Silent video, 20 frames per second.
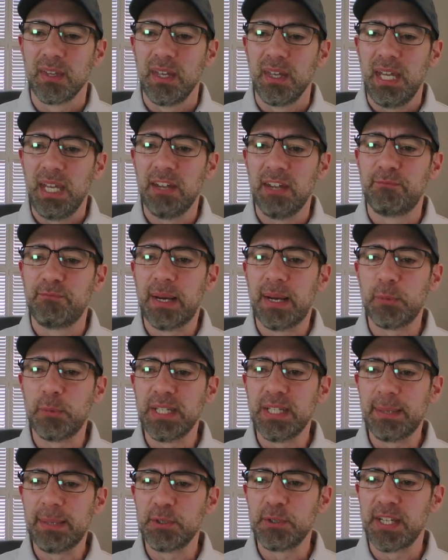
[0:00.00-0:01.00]
If Bumble
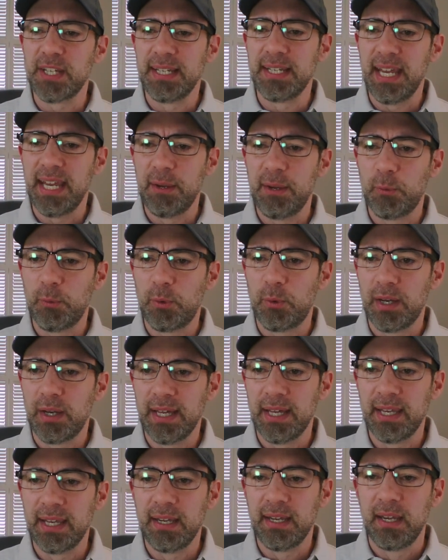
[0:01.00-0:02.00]
doubles on day
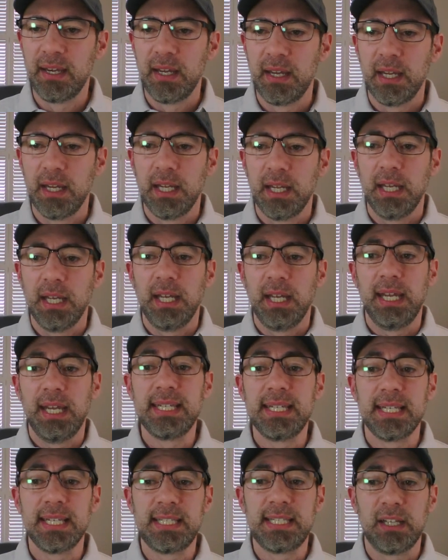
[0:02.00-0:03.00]
one, is
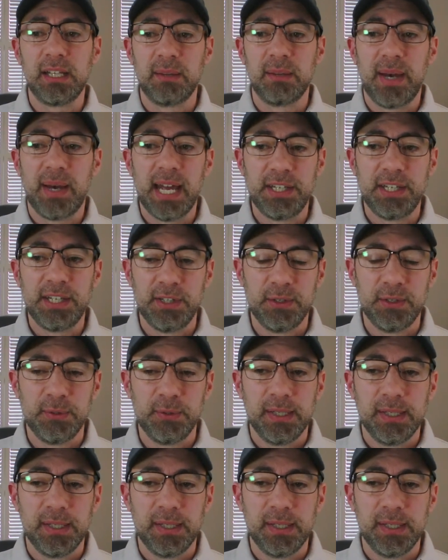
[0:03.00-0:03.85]
it still a buy to you?